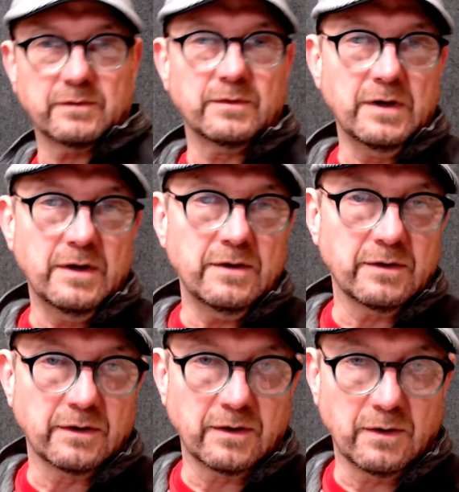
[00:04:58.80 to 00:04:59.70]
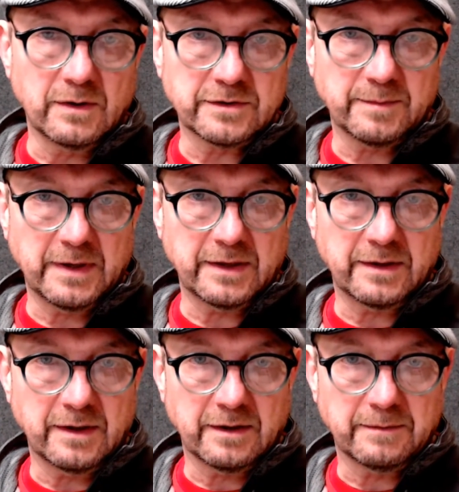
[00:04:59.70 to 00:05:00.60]
you can go onto my
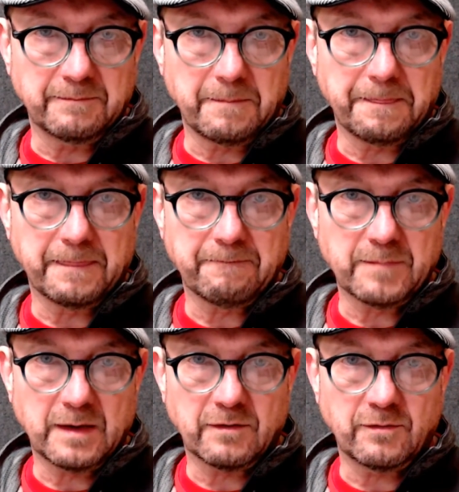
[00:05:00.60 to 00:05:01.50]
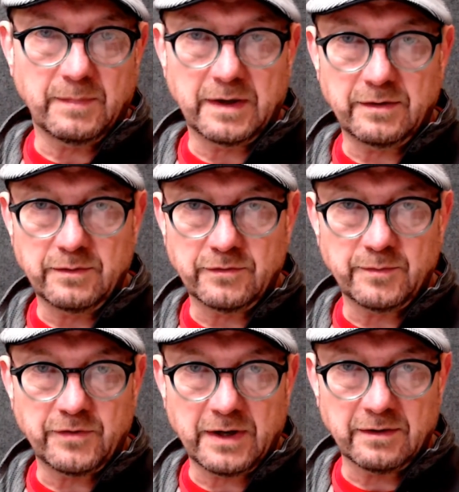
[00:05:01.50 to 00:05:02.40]
to to my YouTube
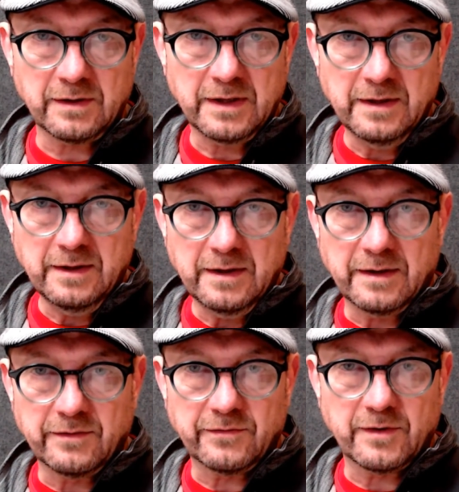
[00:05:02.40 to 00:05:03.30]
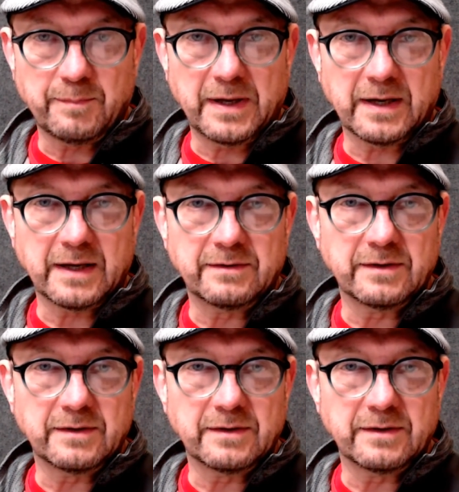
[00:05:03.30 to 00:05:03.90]
channel. And this is the painting I did this